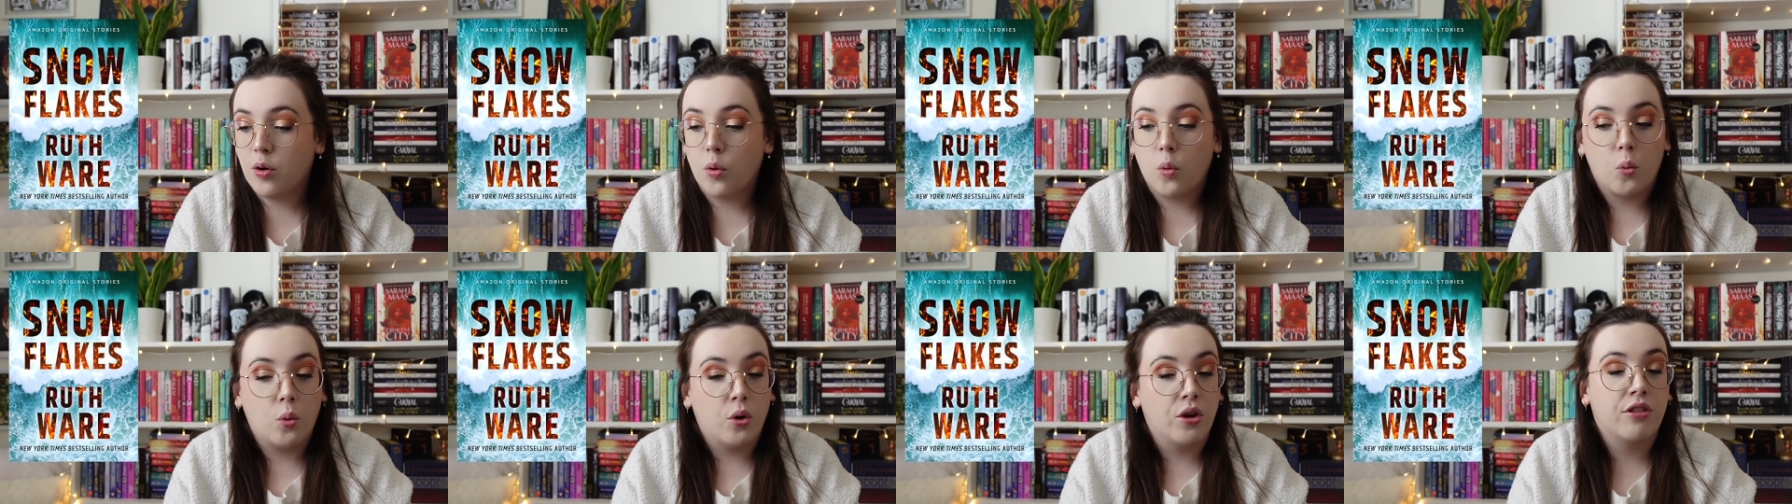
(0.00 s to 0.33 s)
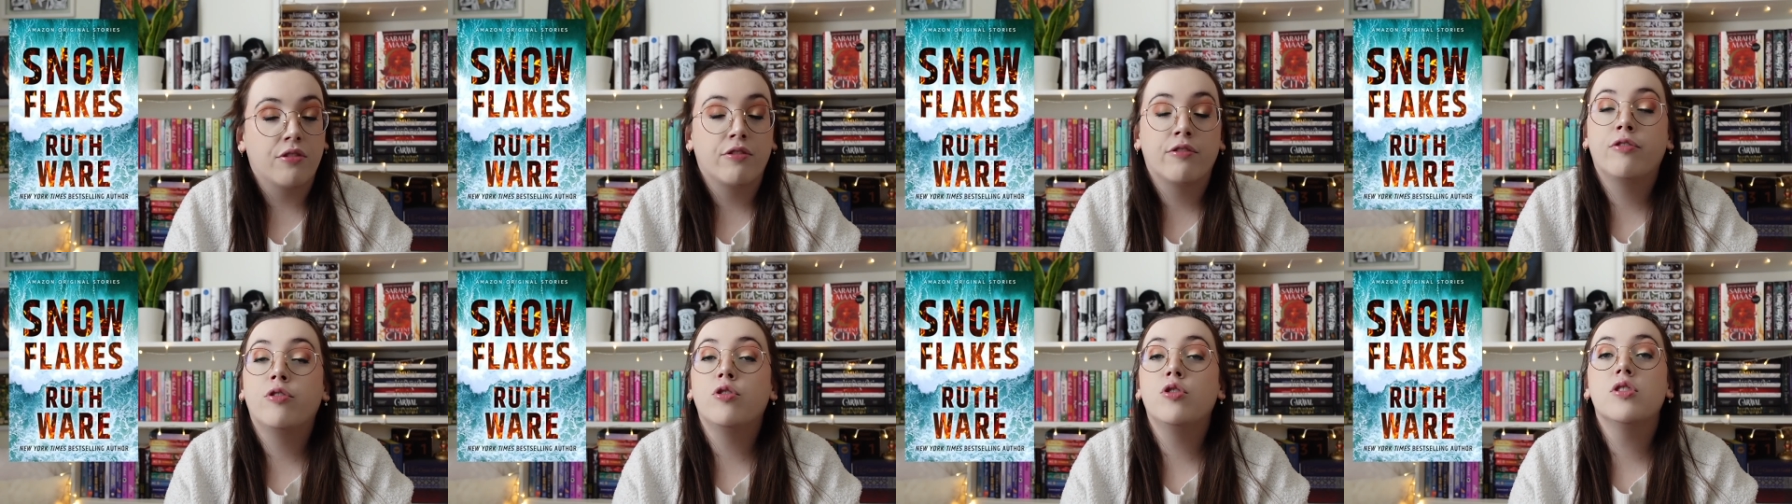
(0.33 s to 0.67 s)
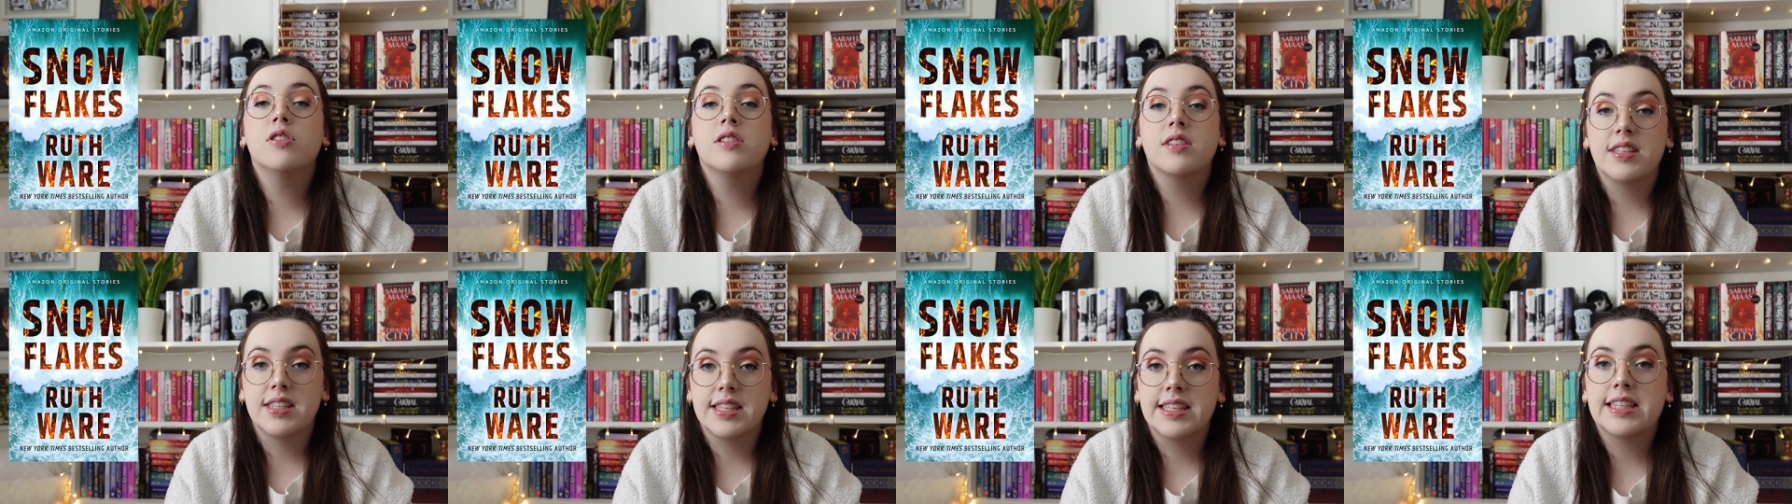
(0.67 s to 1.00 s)
with full
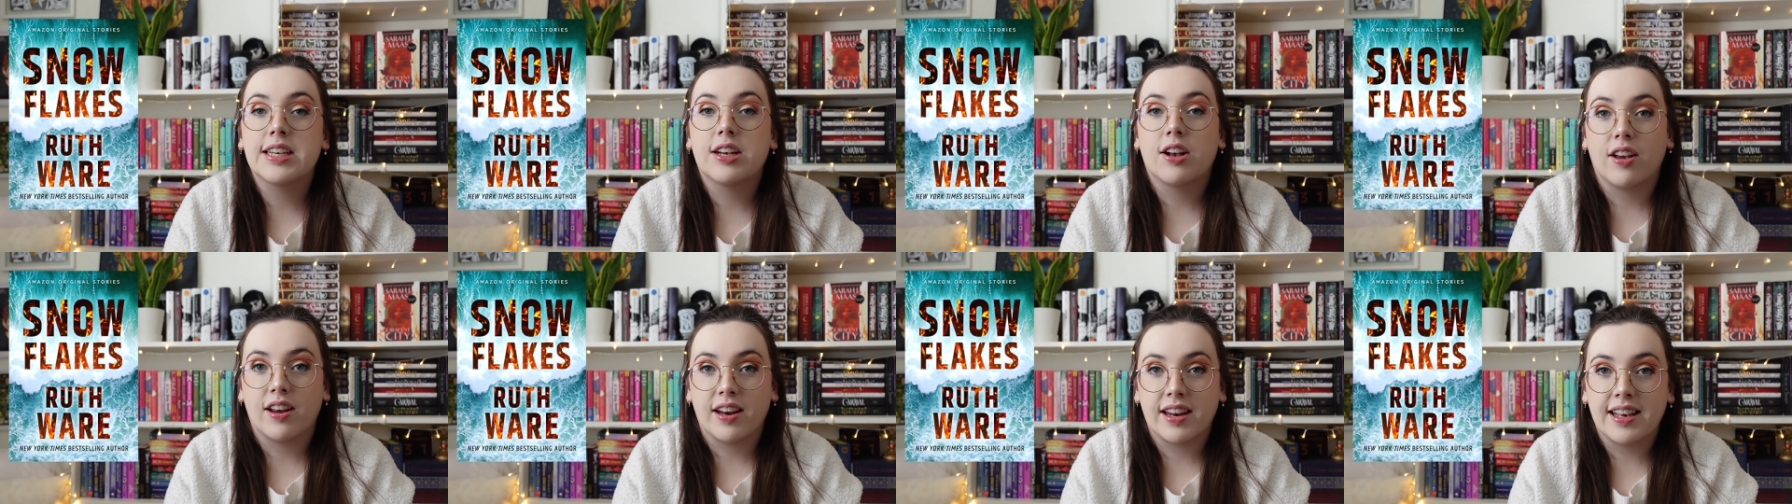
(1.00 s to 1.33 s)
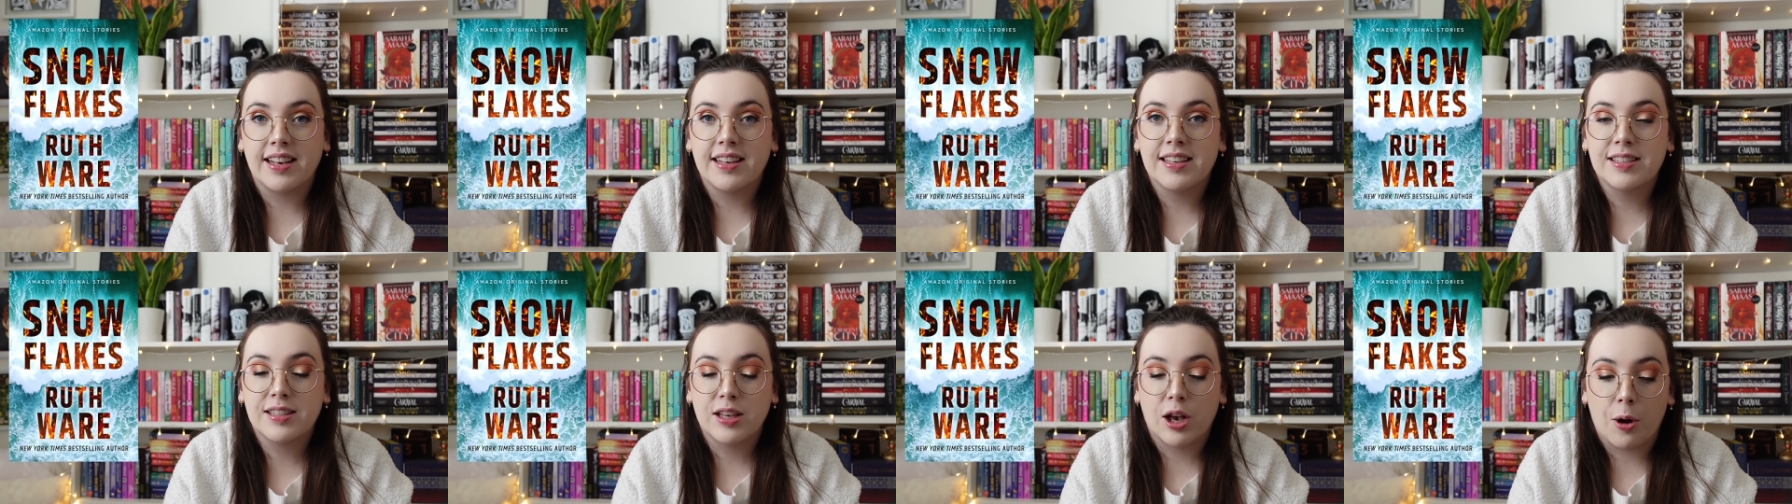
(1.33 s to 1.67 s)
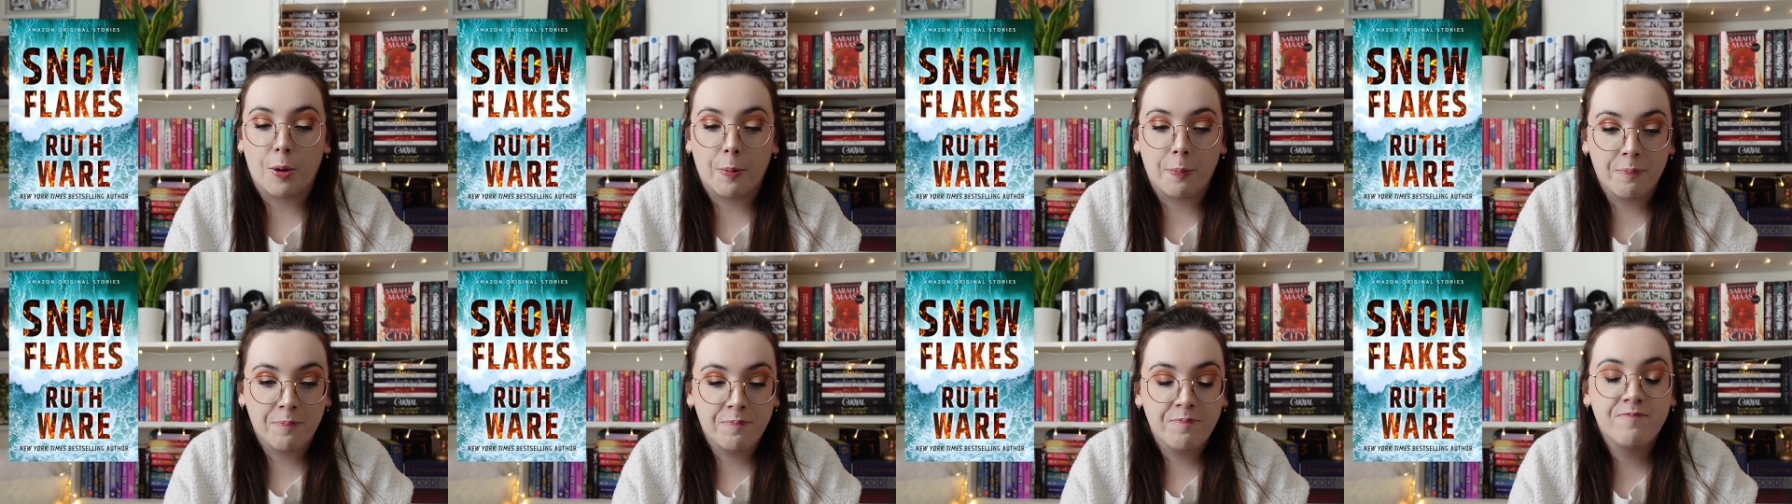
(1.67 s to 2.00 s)
sincerity.
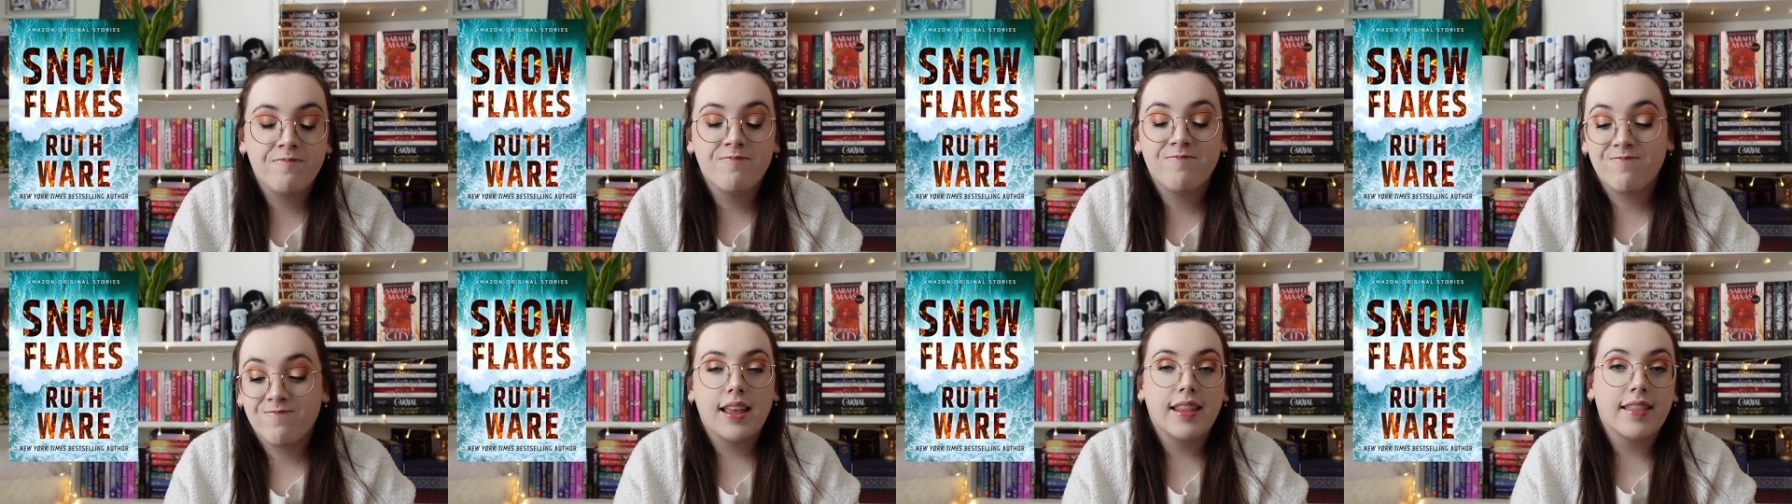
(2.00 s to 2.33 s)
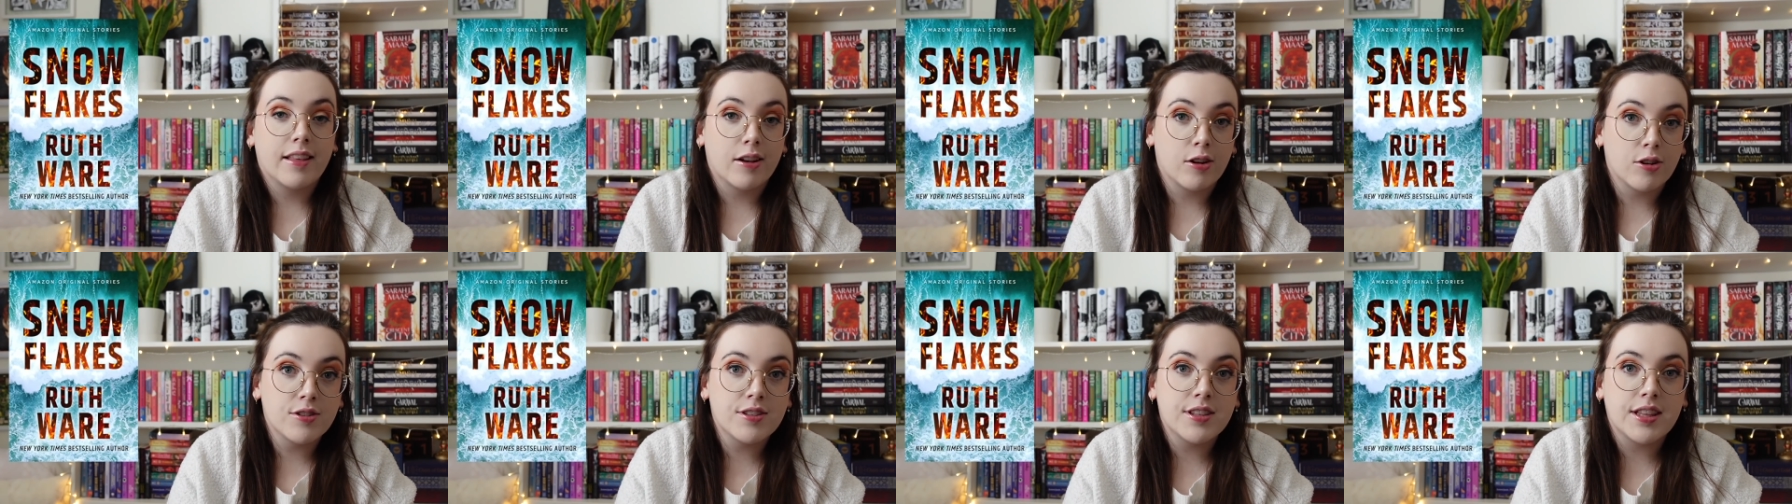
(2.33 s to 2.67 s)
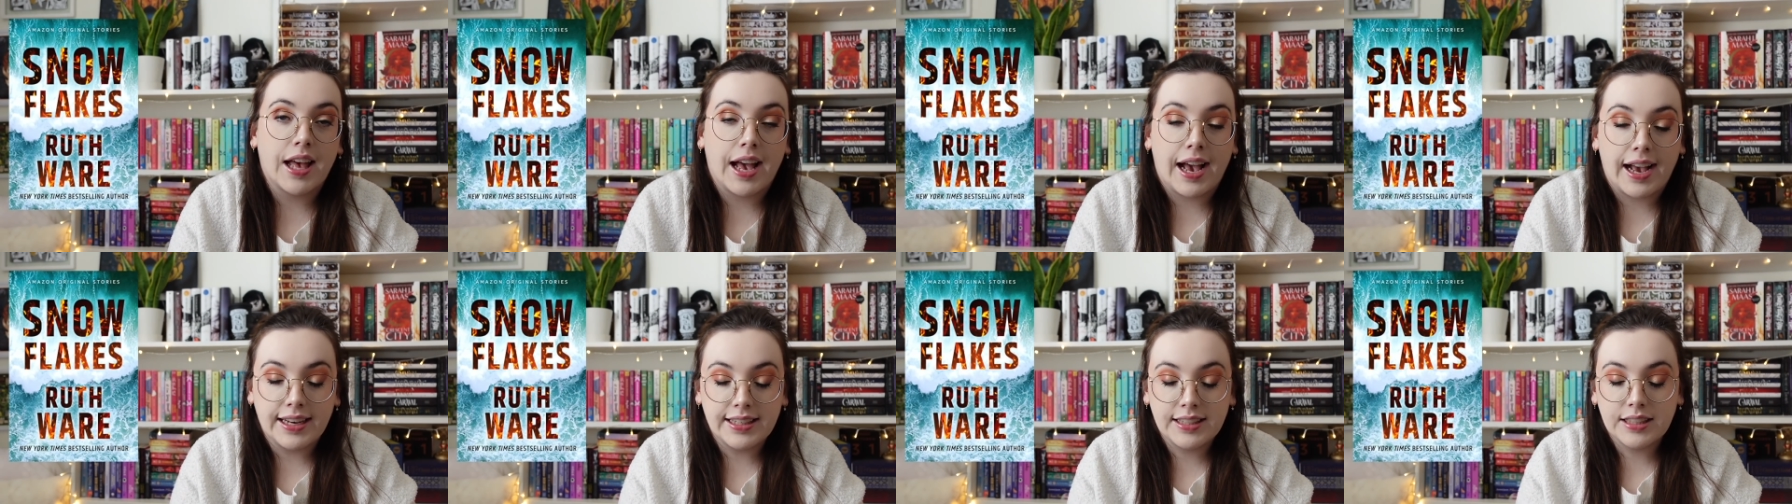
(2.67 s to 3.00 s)
So there's
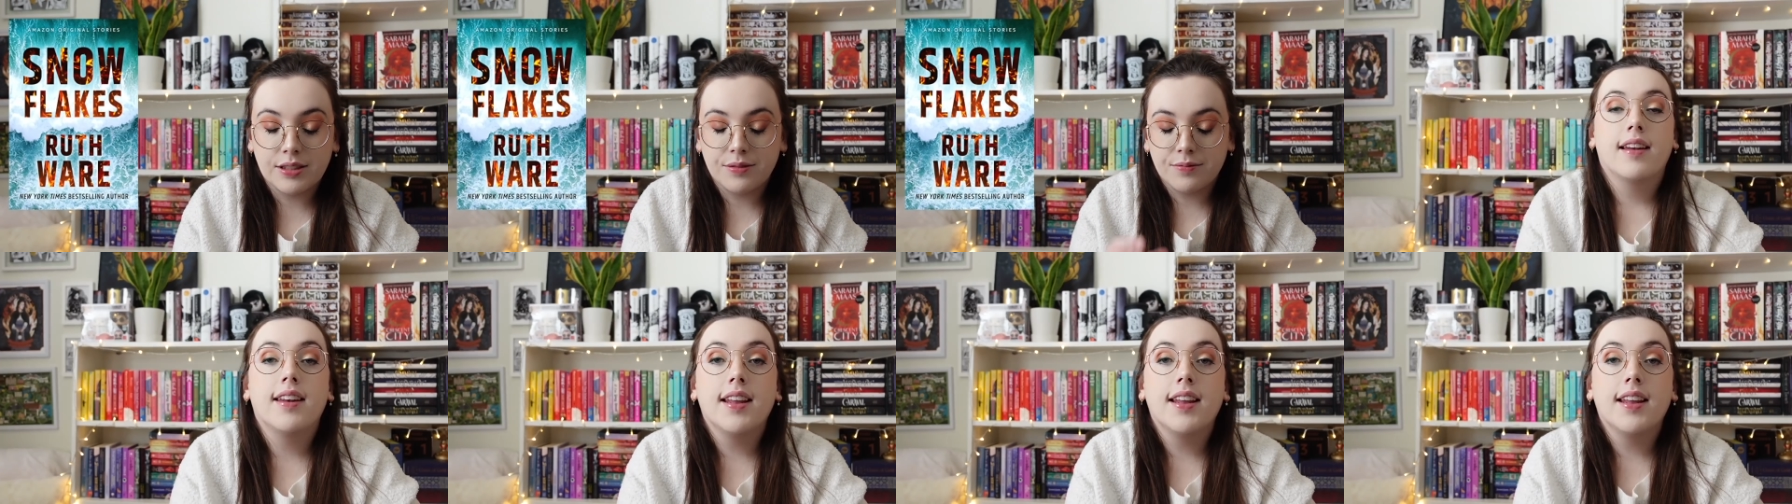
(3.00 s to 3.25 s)
that.